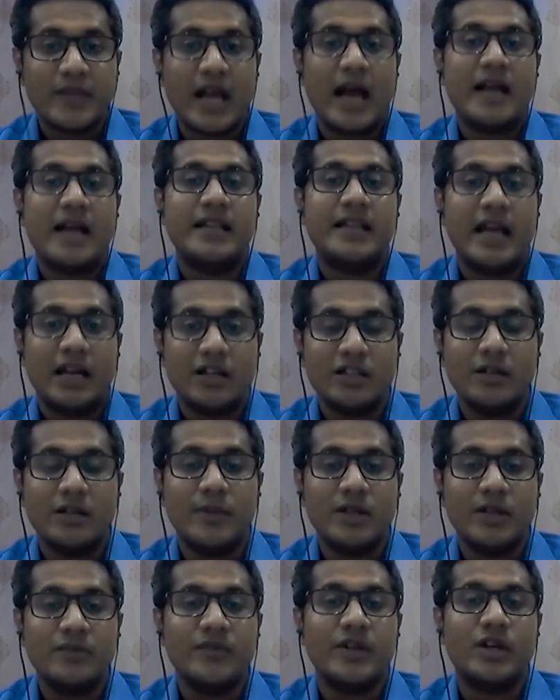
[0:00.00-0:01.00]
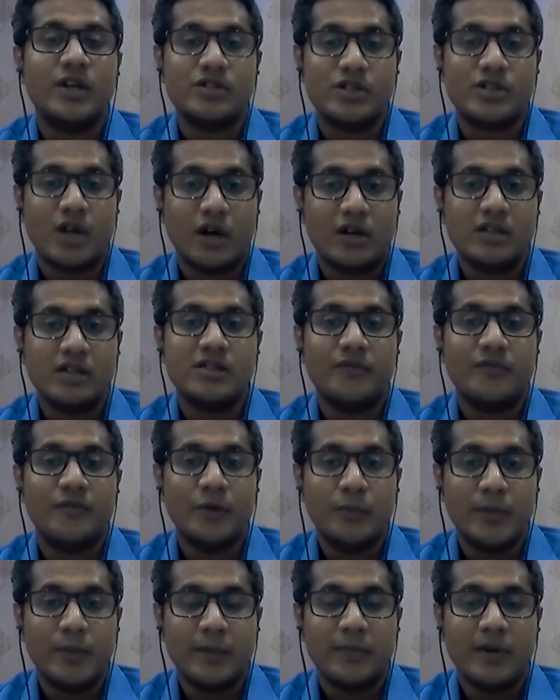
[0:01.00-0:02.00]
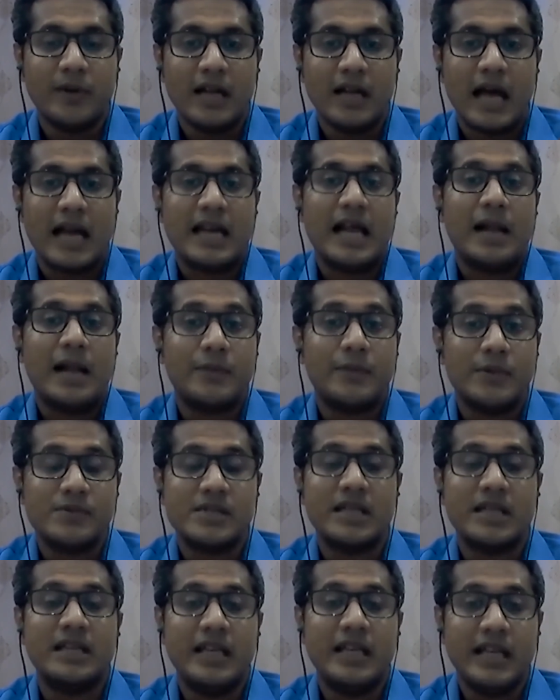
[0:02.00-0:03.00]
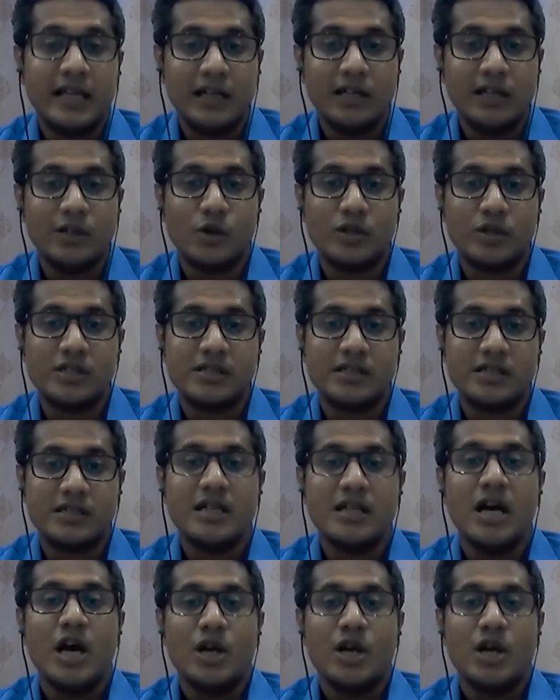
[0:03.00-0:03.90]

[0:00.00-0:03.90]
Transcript: At the end of the month, we're going to shortlist a few people and help them send legal notices